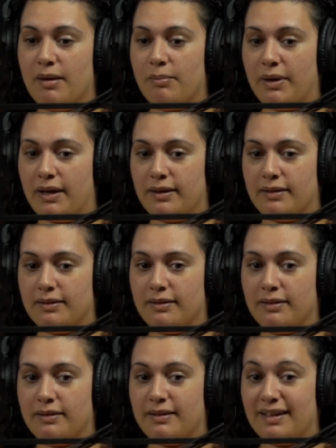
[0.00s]
but
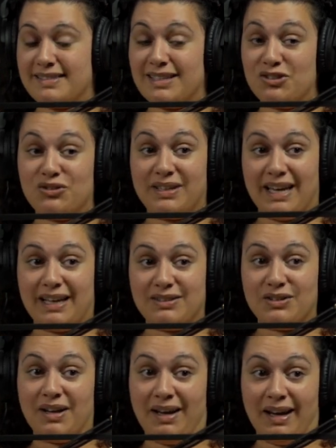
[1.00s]
they essentially had
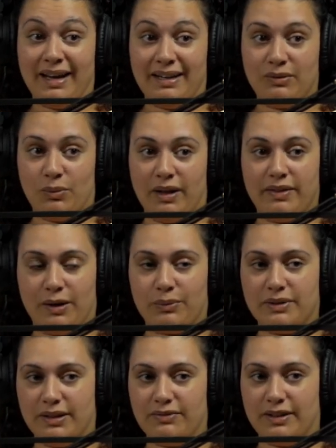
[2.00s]
to hide while they were
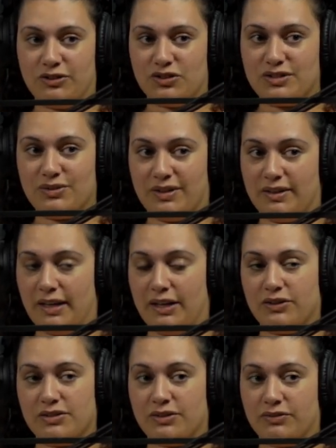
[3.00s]
living just so that they
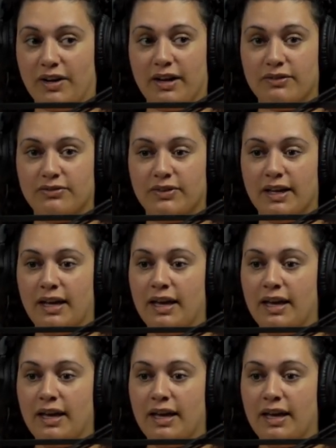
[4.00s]
could survive.